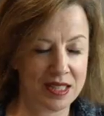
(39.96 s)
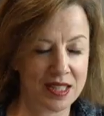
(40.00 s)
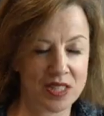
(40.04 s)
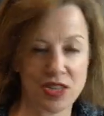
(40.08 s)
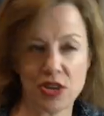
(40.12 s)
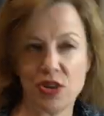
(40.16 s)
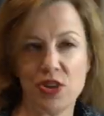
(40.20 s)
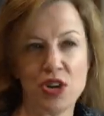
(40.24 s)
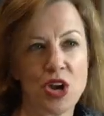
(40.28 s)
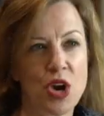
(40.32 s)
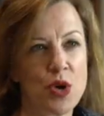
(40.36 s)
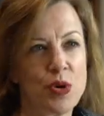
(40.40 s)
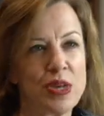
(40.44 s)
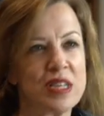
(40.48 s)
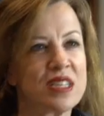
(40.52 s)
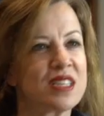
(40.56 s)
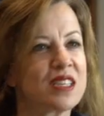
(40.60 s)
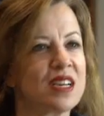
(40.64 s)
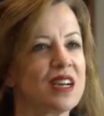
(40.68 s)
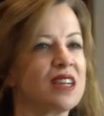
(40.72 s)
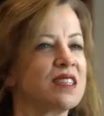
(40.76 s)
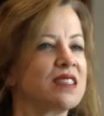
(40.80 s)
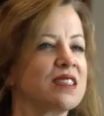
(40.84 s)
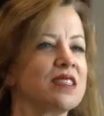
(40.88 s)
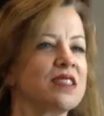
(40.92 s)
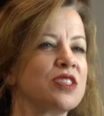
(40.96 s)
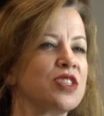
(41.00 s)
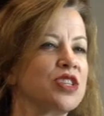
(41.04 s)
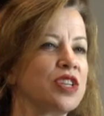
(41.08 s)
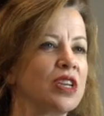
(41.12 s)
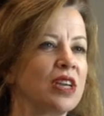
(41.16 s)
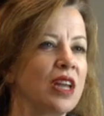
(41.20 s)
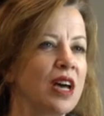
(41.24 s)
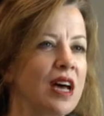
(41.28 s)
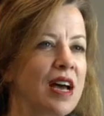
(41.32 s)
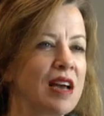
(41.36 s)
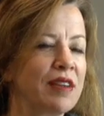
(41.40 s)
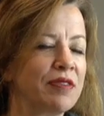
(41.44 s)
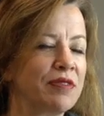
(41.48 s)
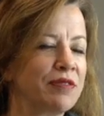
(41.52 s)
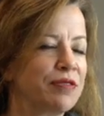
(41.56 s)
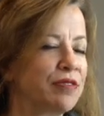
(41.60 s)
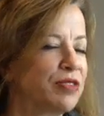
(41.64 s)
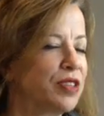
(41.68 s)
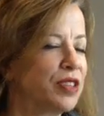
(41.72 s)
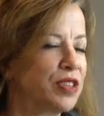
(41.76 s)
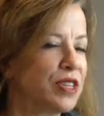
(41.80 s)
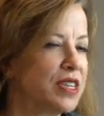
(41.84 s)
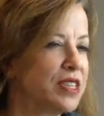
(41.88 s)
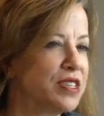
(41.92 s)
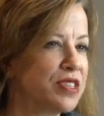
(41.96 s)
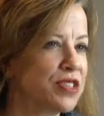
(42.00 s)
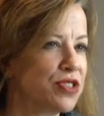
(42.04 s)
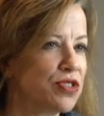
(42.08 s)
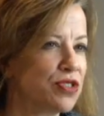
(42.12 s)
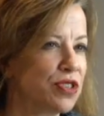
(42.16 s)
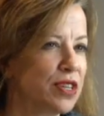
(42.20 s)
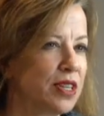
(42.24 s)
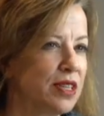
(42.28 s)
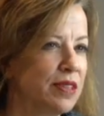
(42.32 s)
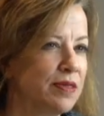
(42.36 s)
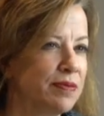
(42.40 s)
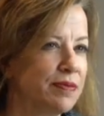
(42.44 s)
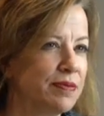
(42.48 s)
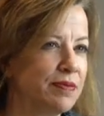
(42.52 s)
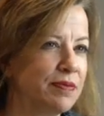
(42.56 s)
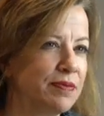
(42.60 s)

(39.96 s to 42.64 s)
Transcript: So no insights into your life, your history?